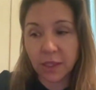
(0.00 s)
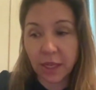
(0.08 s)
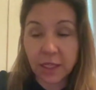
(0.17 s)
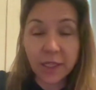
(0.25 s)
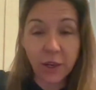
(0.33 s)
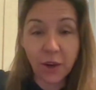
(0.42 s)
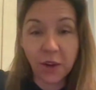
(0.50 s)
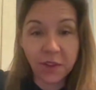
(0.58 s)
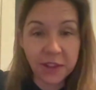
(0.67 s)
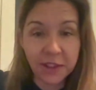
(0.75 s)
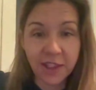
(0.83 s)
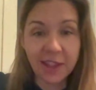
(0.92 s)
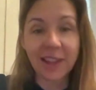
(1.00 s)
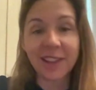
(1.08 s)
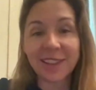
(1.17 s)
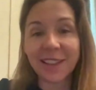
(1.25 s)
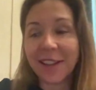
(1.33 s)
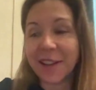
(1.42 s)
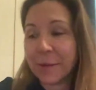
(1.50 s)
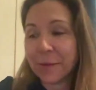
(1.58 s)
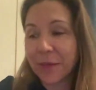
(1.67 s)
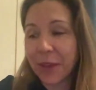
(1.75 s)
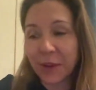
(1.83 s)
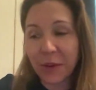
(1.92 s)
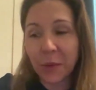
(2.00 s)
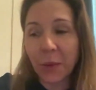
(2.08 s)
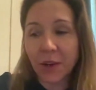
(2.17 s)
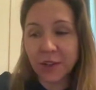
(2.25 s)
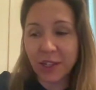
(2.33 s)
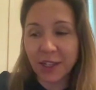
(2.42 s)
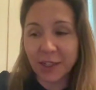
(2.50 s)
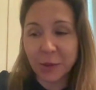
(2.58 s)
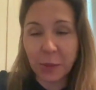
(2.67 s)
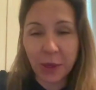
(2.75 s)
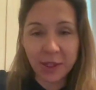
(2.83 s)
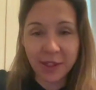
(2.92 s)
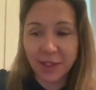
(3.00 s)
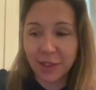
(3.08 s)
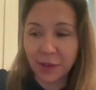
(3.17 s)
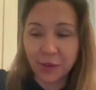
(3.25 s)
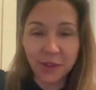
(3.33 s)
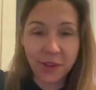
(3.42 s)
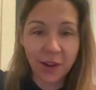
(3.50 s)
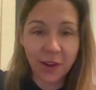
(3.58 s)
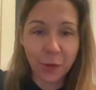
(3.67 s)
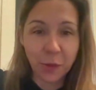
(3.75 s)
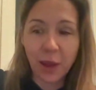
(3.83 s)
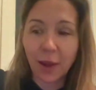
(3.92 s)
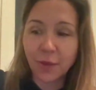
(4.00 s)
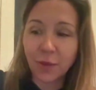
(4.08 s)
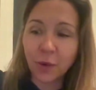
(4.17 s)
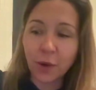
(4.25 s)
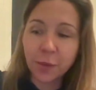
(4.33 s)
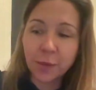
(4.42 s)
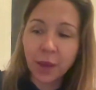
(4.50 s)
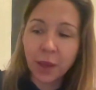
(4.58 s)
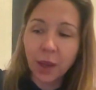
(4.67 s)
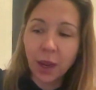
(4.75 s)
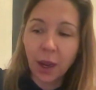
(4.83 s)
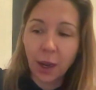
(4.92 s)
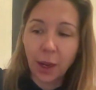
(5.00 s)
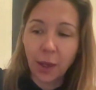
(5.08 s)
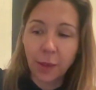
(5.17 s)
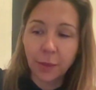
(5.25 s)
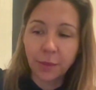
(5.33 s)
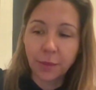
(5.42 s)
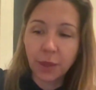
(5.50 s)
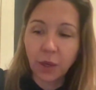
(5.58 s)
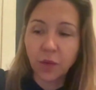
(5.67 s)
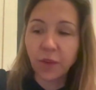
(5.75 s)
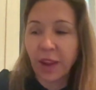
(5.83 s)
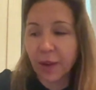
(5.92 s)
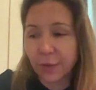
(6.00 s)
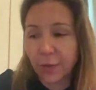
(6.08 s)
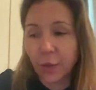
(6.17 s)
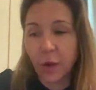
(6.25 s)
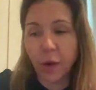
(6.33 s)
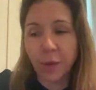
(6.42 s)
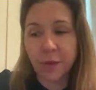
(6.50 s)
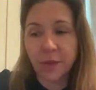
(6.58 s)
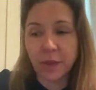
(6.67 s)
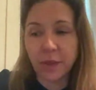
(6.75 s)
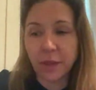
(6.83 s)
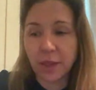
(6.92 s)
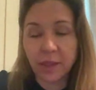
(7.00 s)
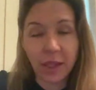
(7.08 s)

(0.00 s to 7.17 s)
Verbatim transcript: easier, obviously, because, you know, you're watching, experiencing those on a platform. You know, fan forums and things